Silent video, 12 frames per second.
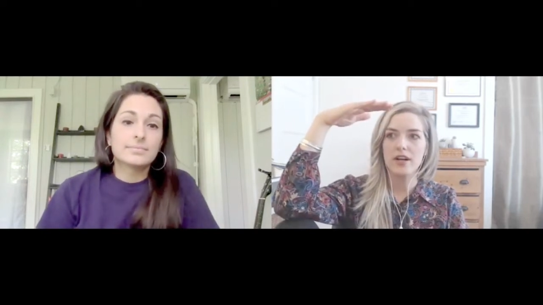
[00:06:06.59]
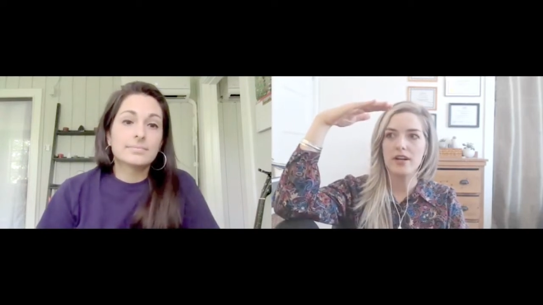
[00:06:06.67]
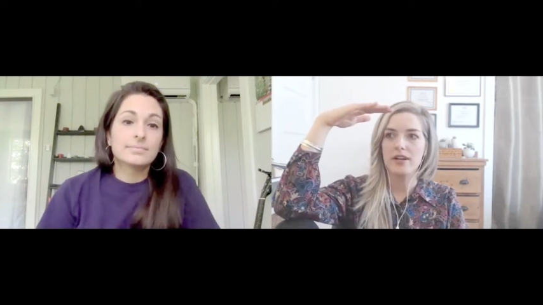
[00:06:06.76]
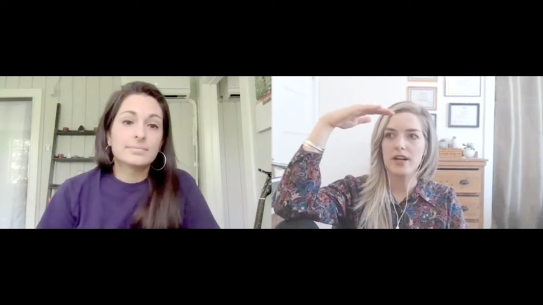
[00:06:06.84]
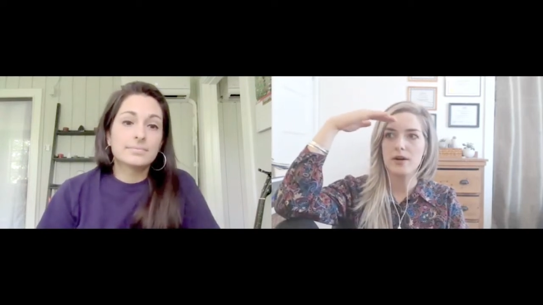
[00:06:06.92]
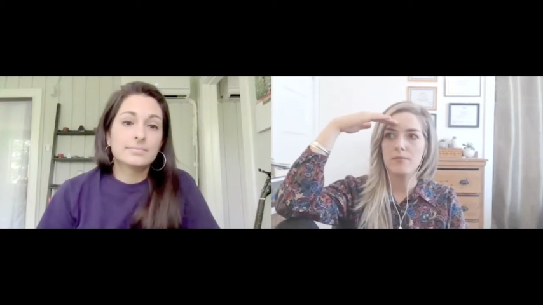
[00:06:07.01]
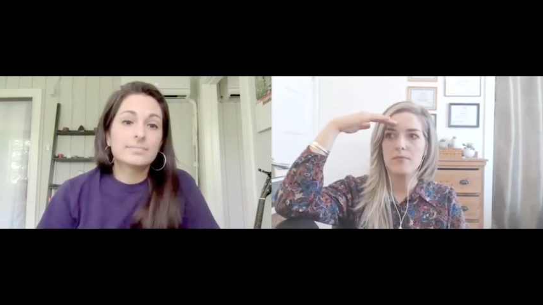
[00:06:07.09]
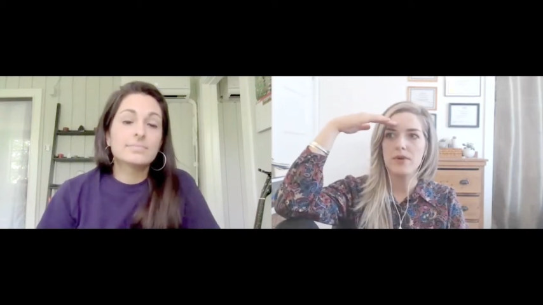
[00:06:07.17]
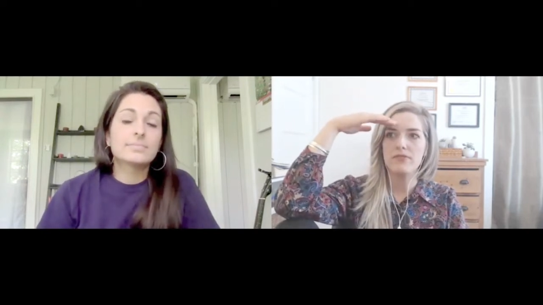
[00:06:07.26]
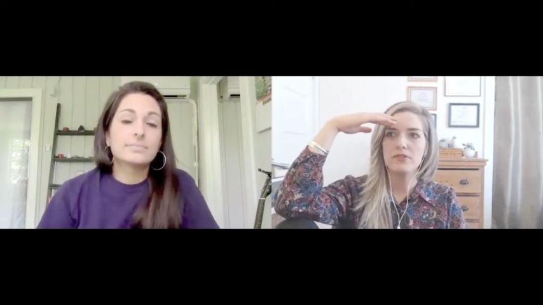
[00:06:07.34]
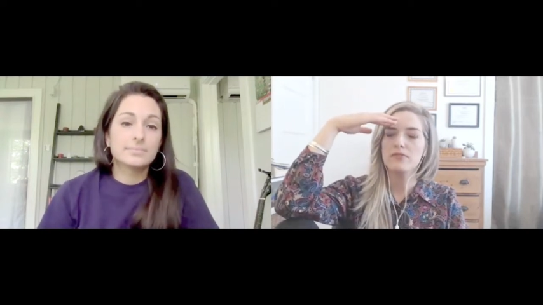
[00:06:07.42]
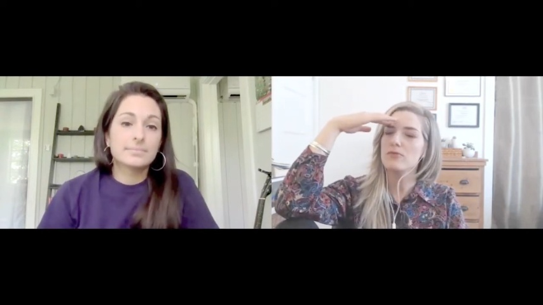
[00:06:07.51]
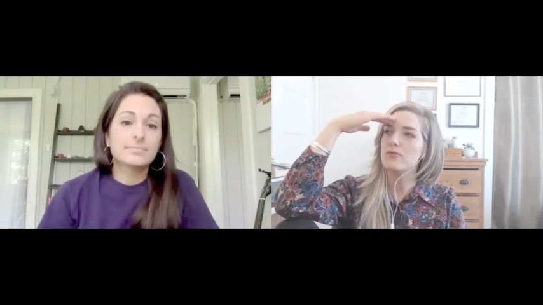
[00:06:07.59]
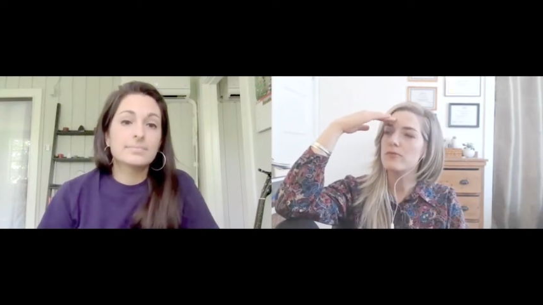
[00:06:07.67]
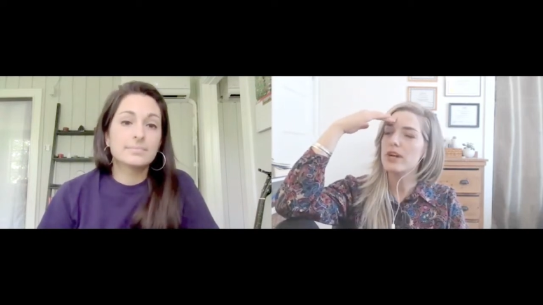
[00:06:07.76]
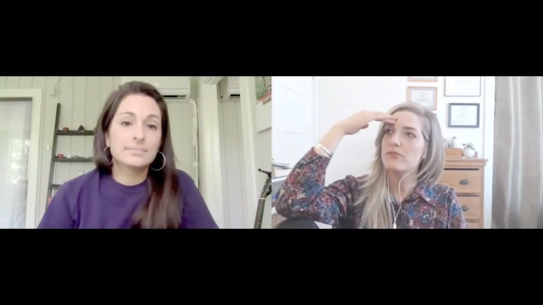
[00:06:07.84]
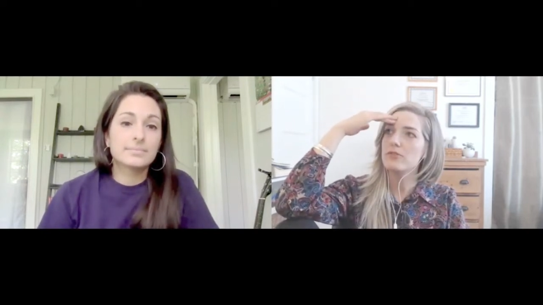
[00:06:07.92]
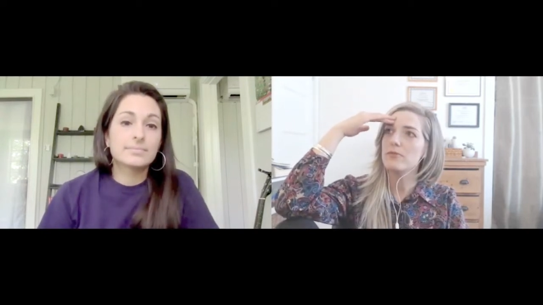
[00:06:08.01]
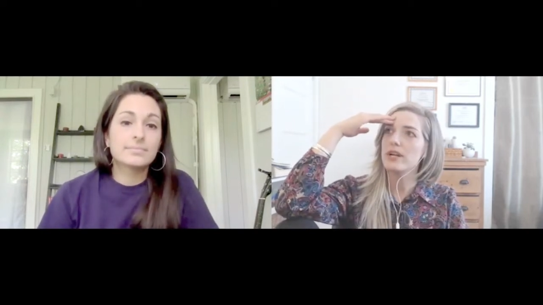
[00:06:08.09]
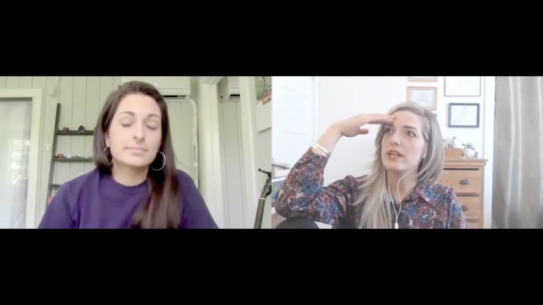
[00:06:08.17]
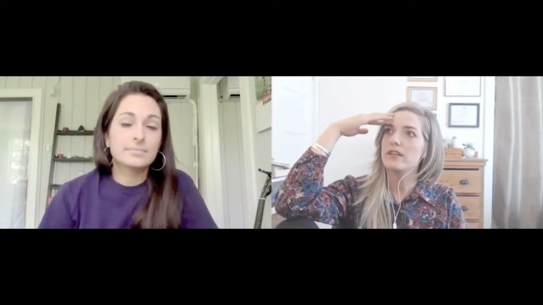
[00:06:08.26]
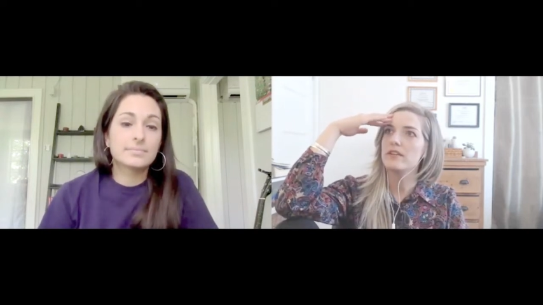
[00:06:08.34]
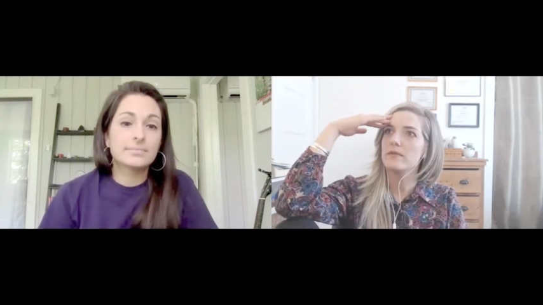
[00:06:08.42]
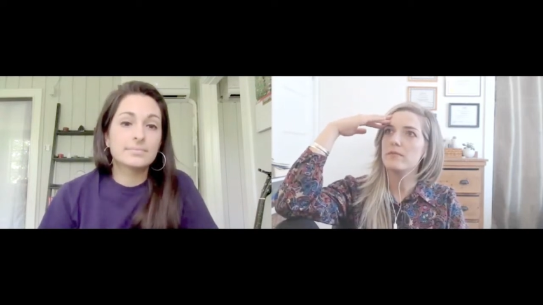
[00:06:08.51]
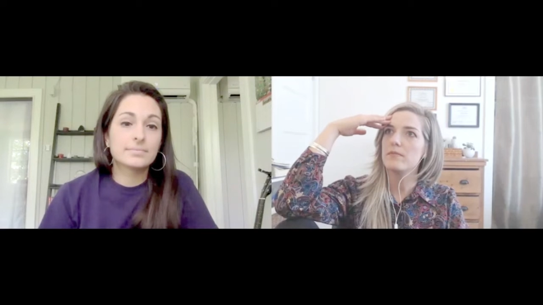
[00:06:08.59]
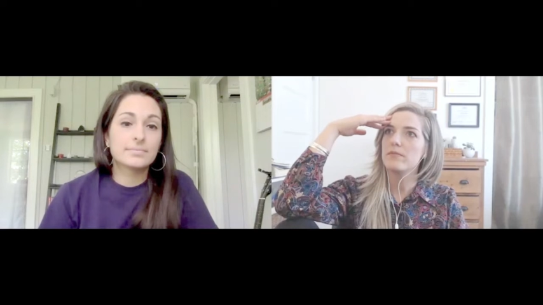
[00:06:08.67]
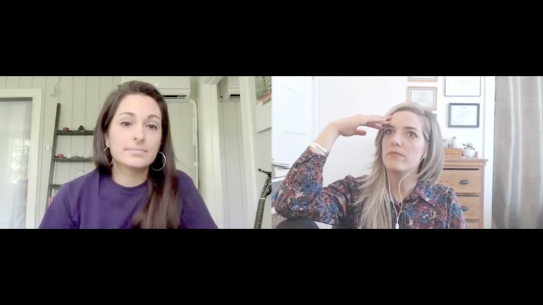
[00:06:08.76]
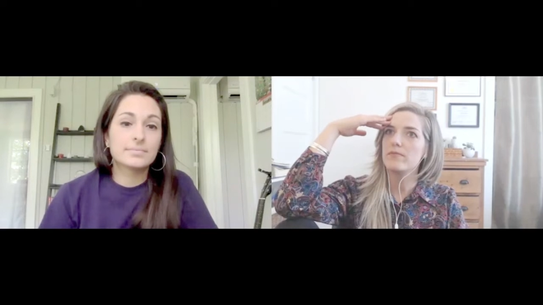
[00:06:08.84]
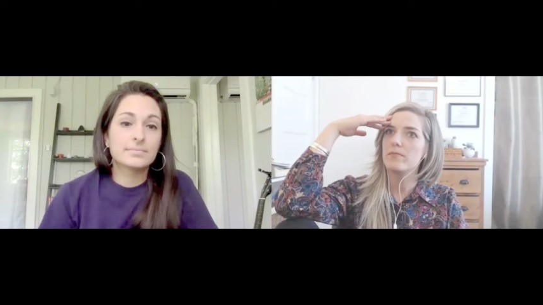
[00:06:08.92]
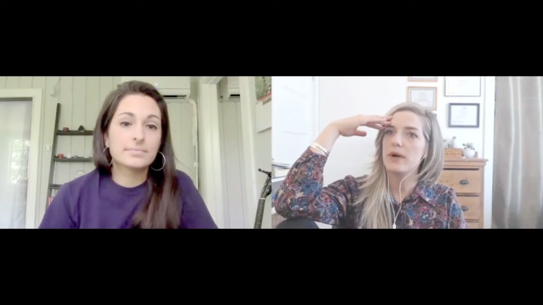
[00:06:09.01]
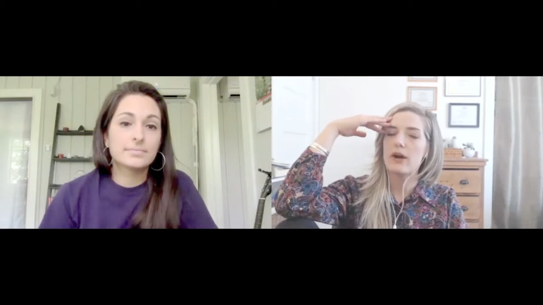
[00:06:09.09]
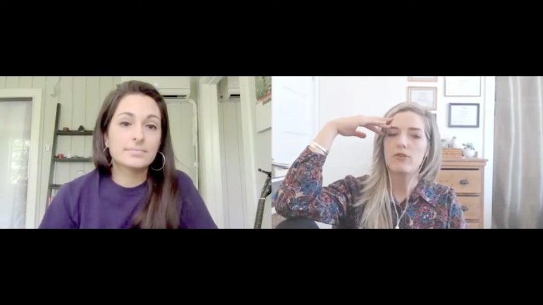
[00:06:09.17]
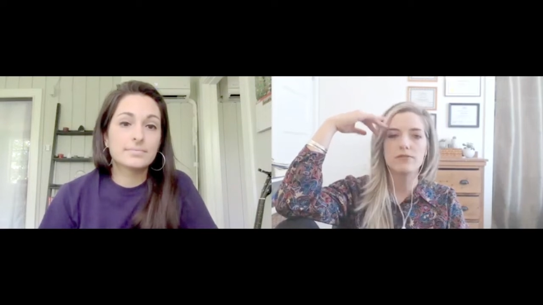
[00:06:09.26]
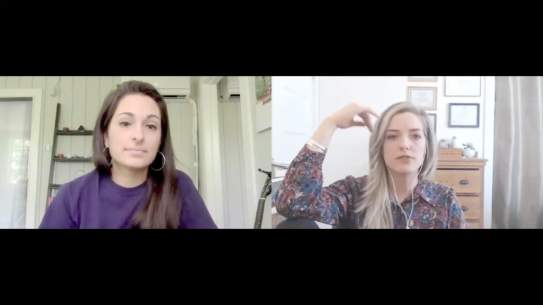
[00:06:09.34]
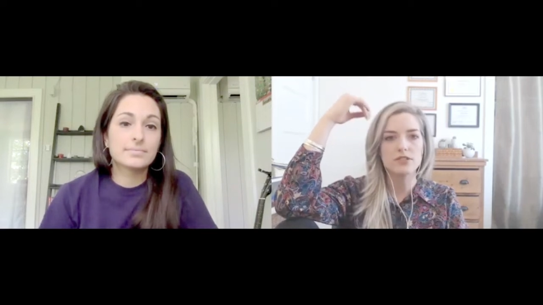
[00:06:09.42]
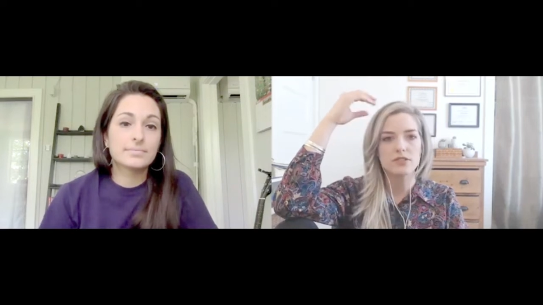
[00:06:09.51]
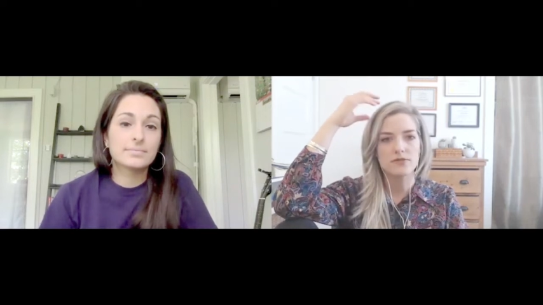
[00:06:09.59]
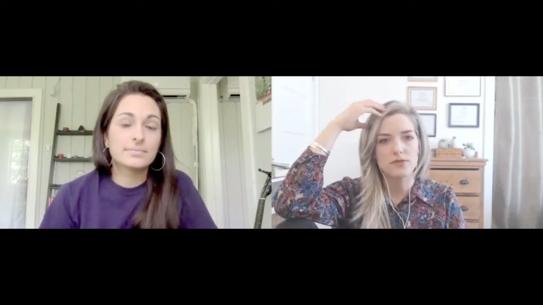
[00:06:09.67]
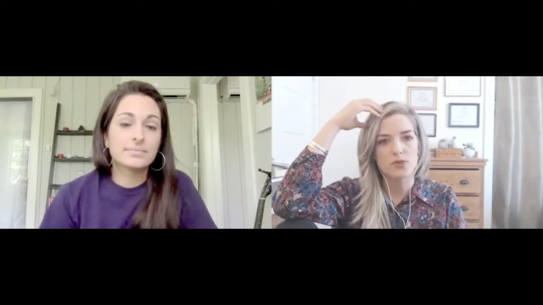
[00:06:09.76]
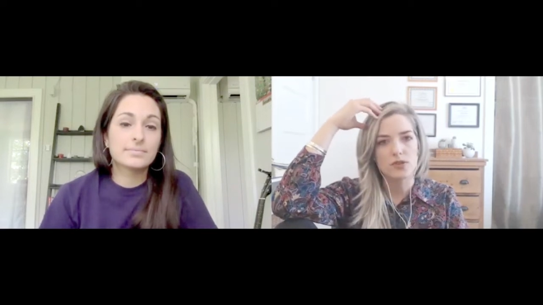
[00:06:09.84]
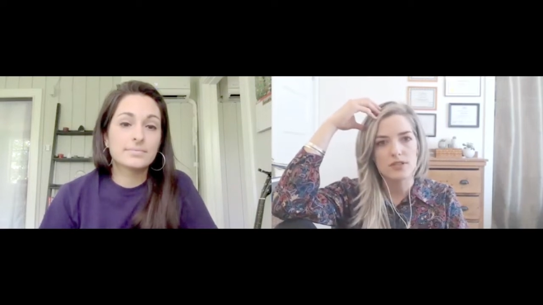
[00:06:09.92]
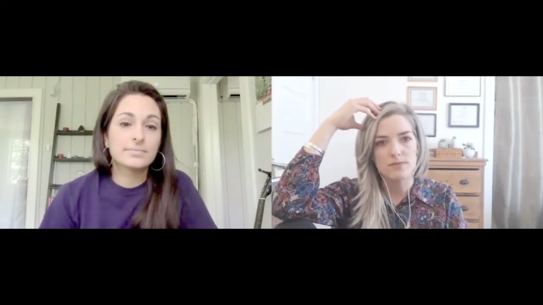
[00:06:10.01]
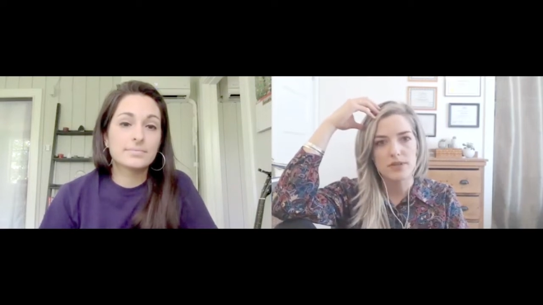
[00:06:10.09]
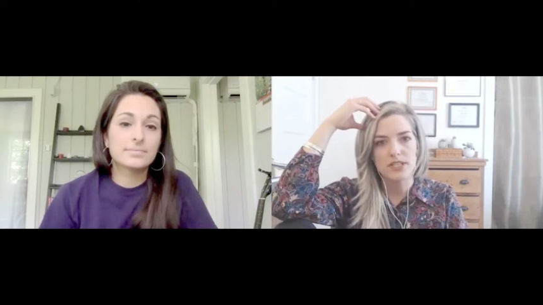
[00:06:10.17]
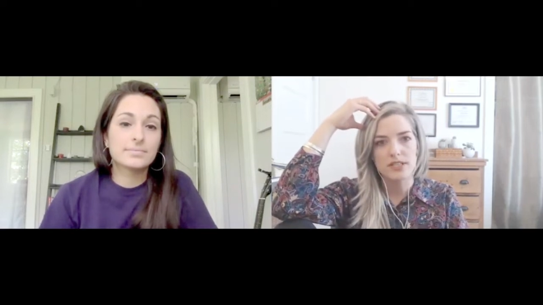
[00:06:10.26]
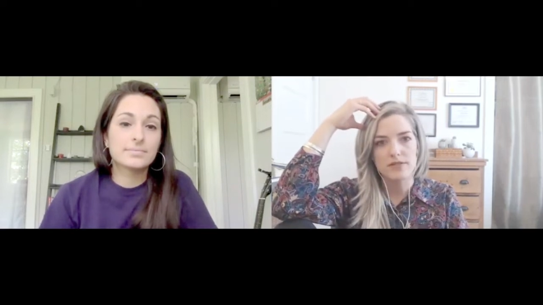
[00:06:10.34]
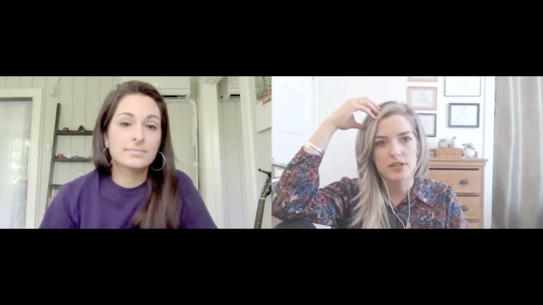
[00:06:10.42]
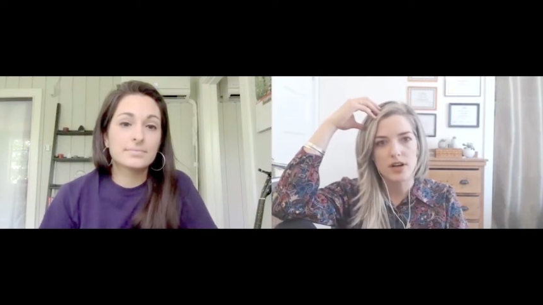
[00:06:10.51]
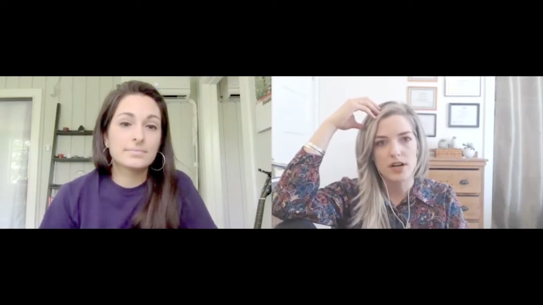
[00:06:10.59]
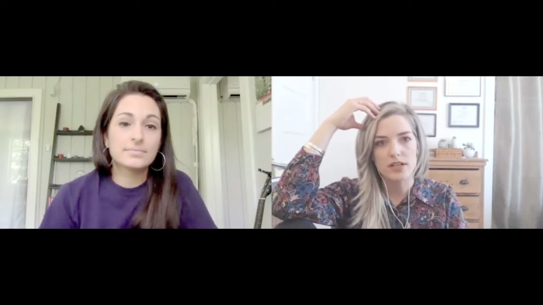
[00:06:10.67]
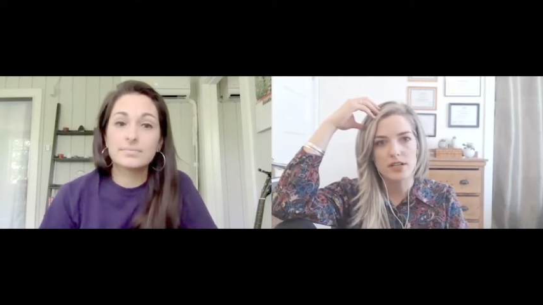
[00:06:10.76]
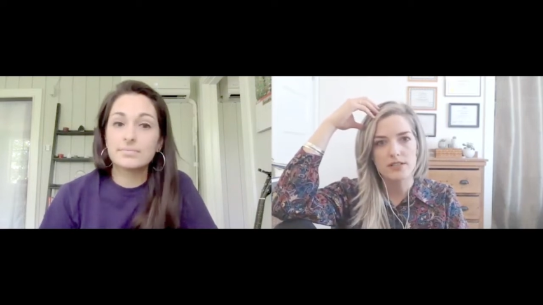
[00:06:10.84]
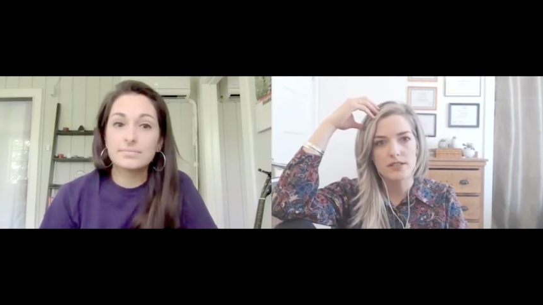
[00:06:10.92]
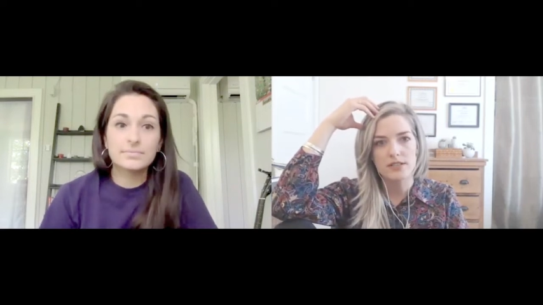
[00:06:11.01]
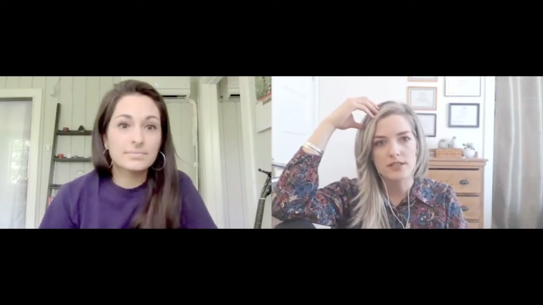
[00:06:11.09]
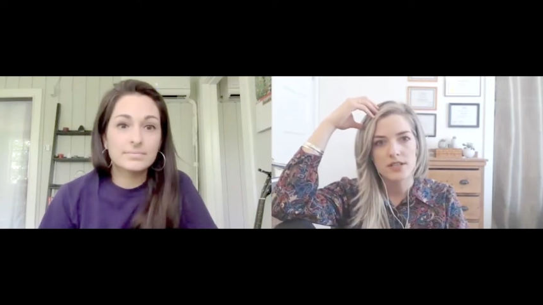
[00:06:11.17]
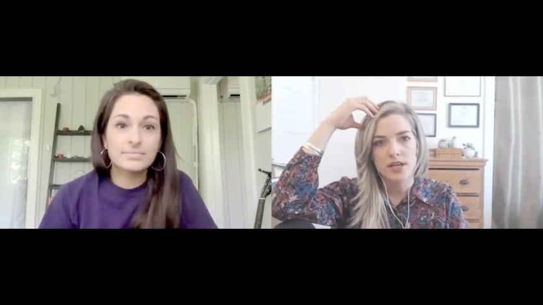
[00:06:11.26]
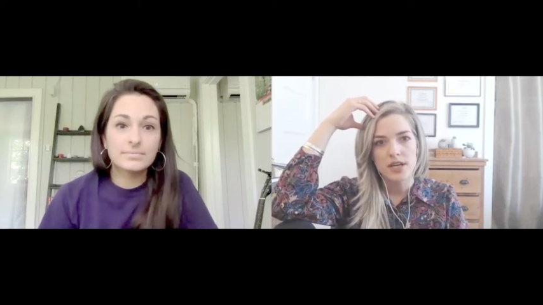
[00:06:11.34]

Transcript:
Speaker 1: I um, have you ever read Power versus Force by David Hawkins?